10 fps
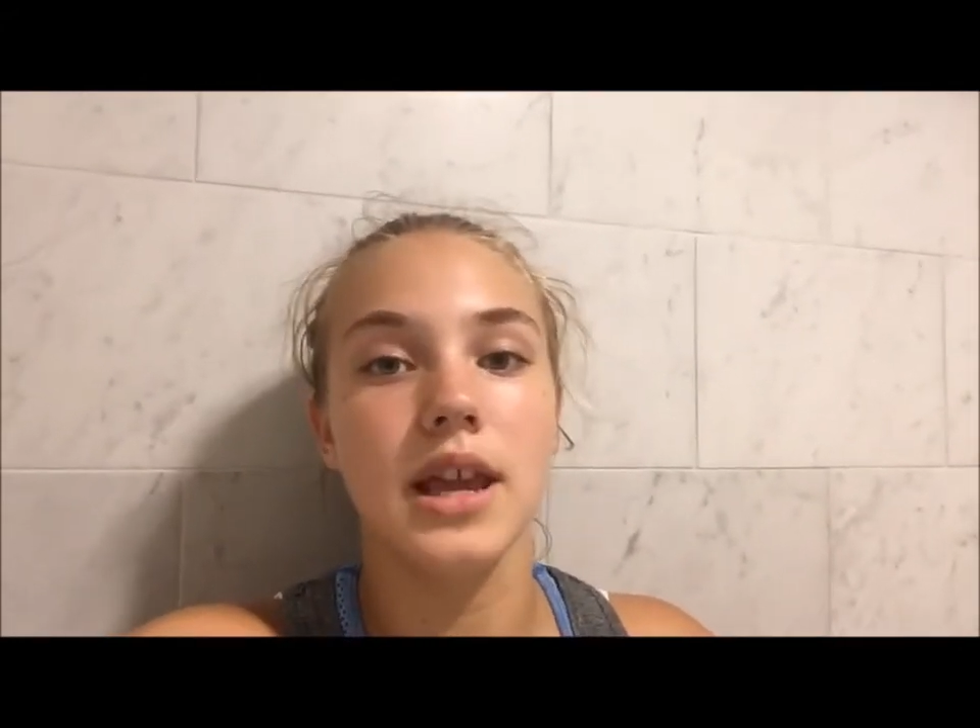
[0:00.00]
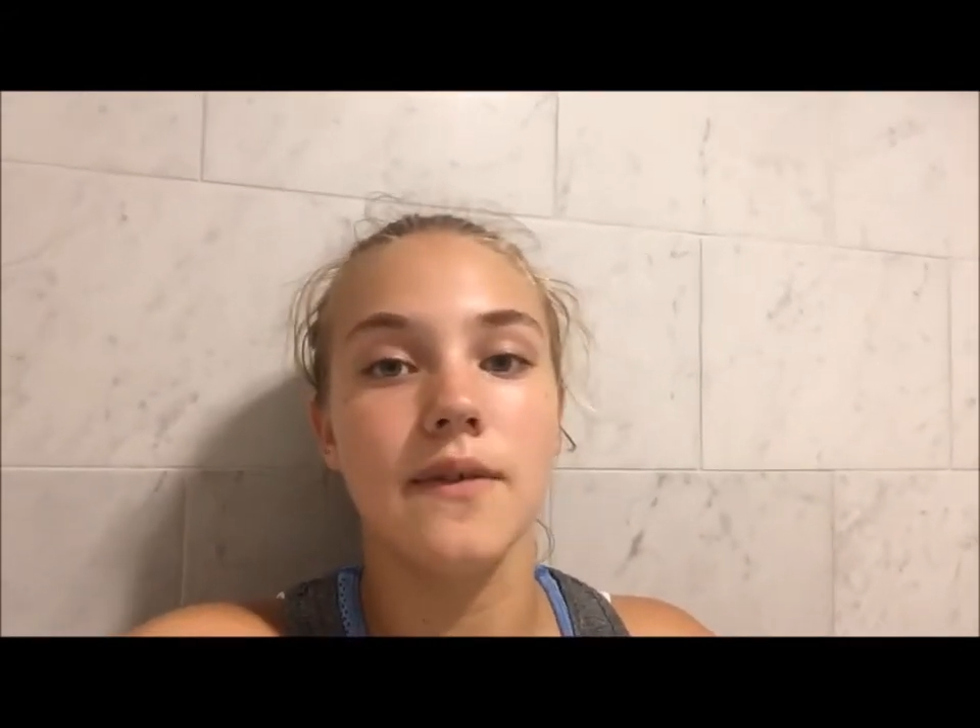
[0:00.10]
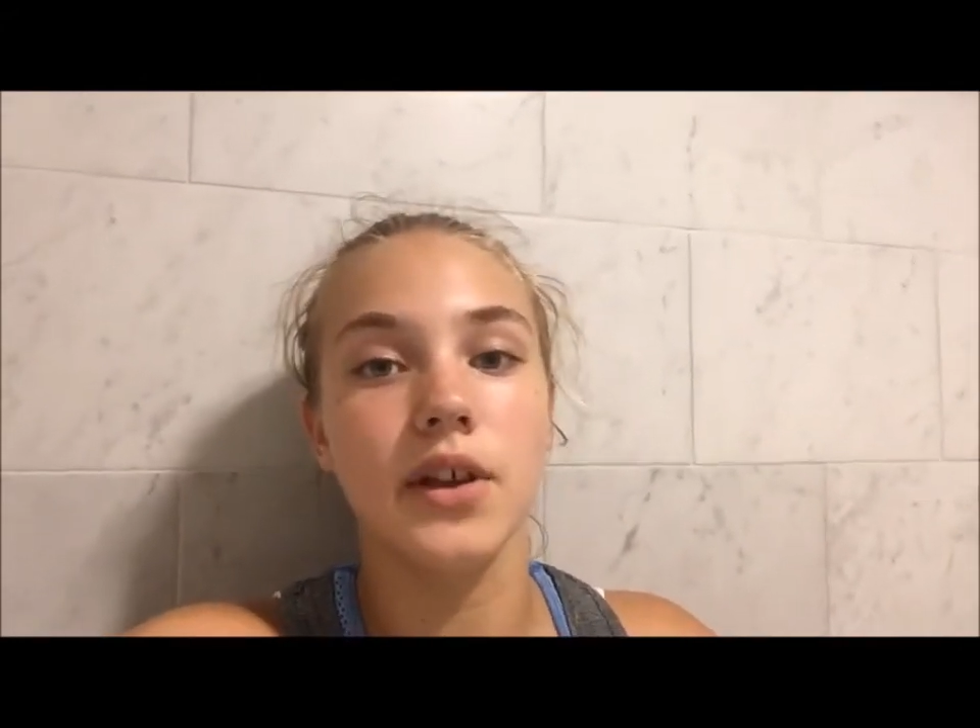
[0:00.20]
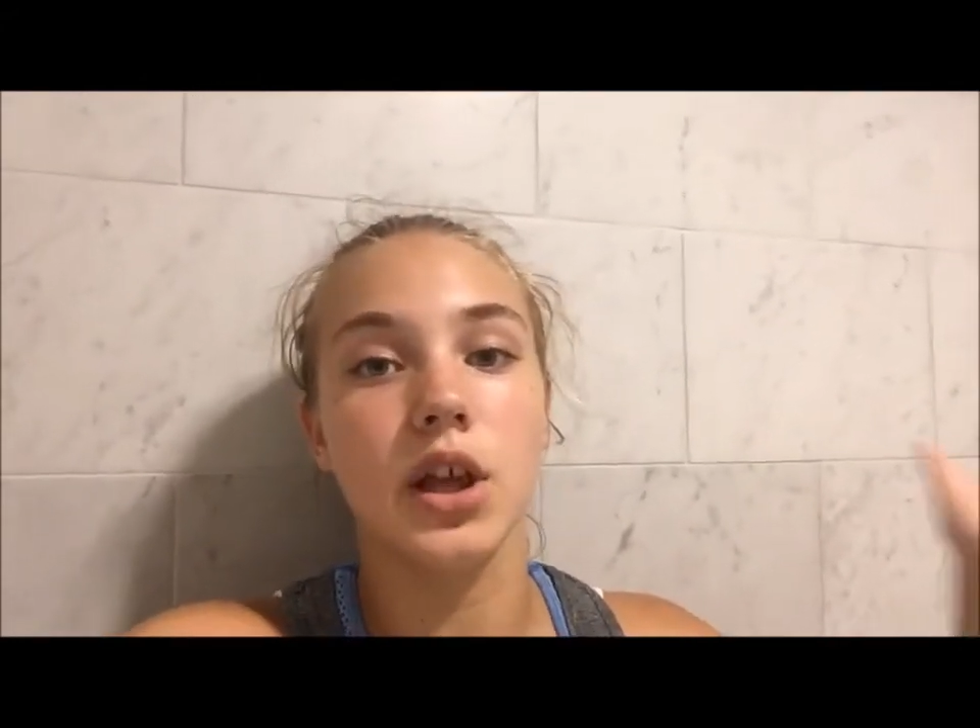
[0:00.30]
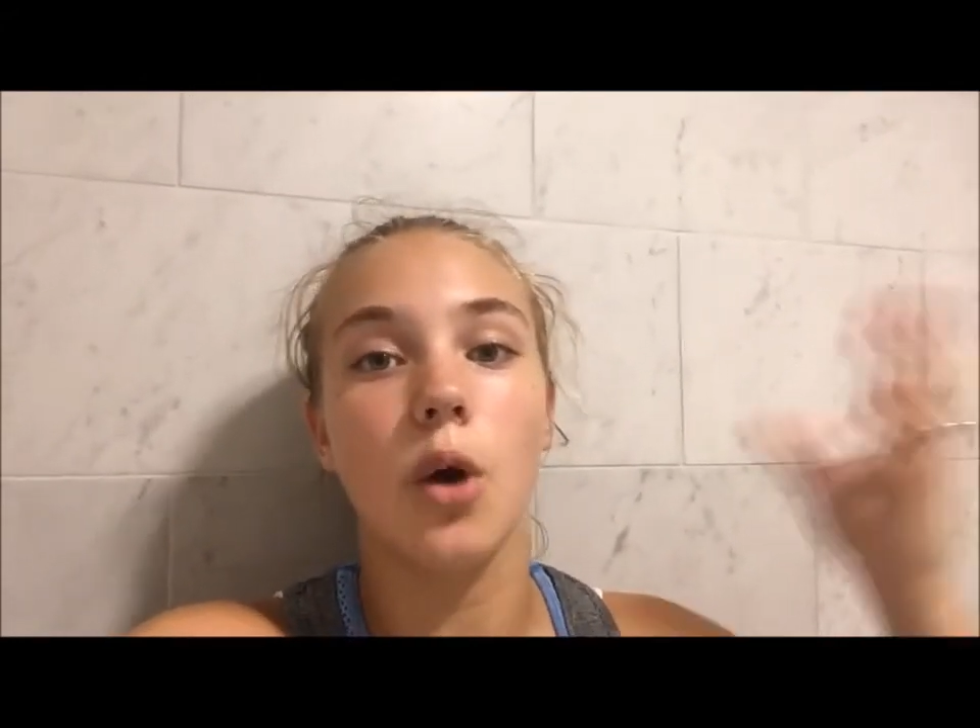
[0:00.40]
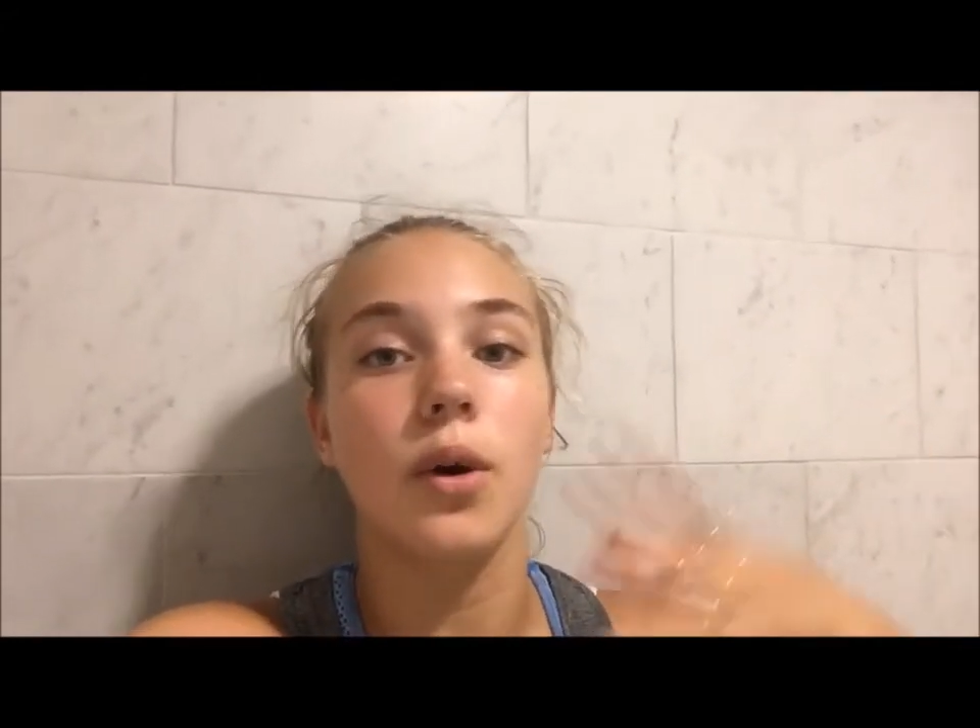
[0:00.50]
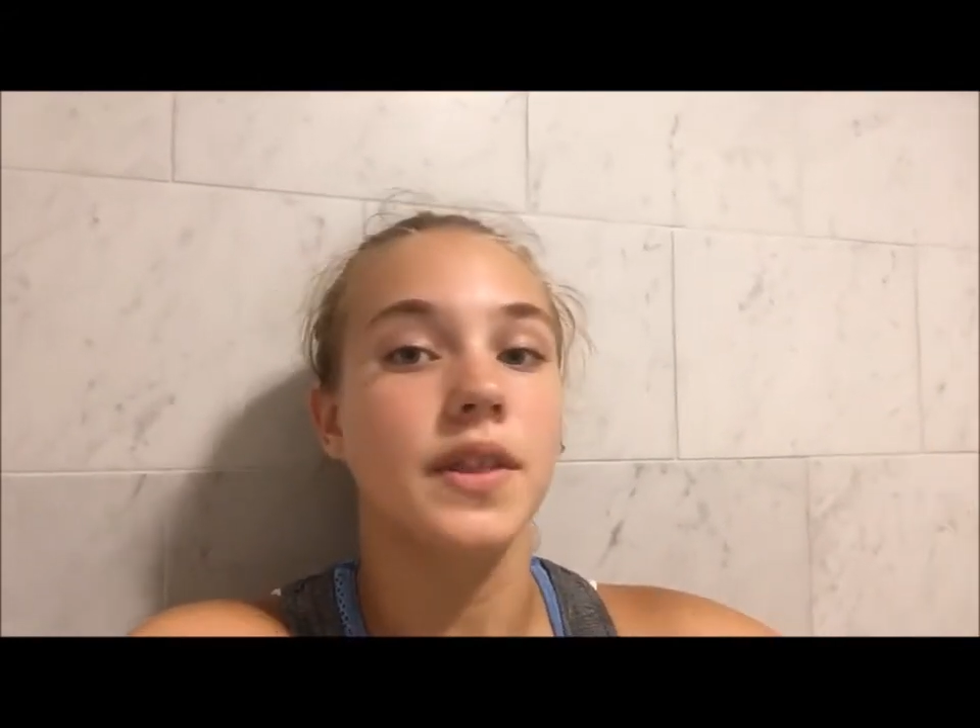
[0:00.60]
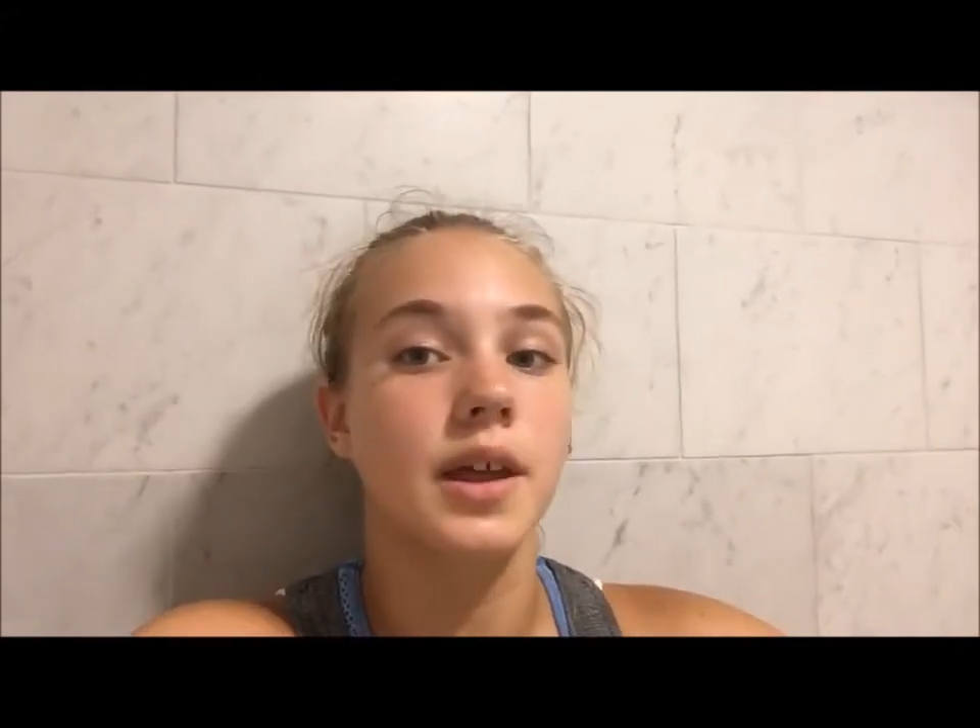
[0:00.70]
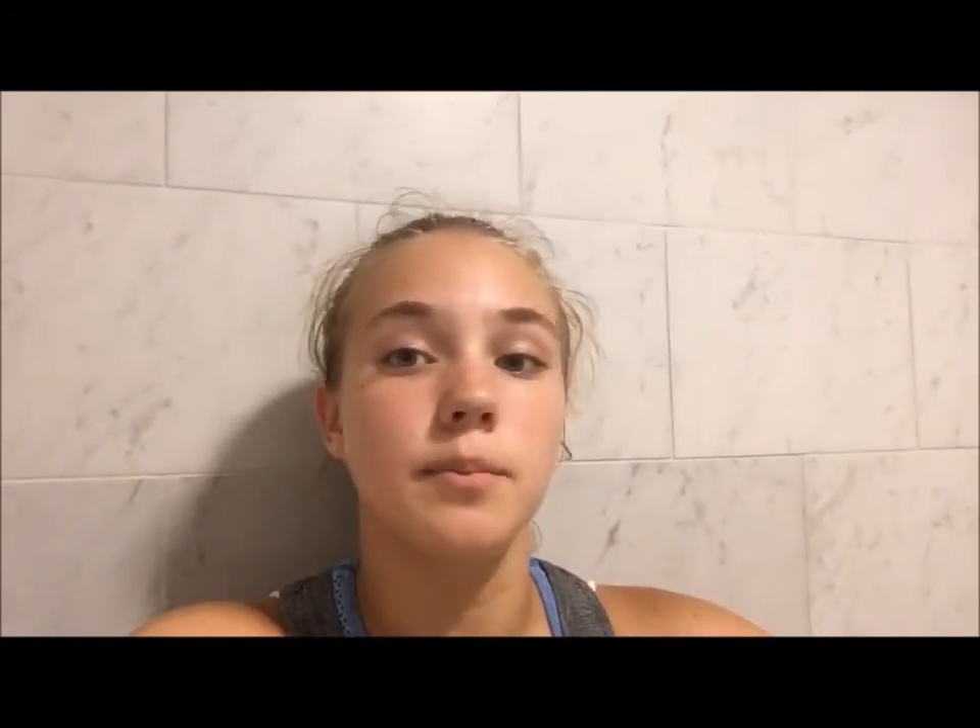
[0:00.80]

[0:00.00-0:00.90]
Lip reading: even go on the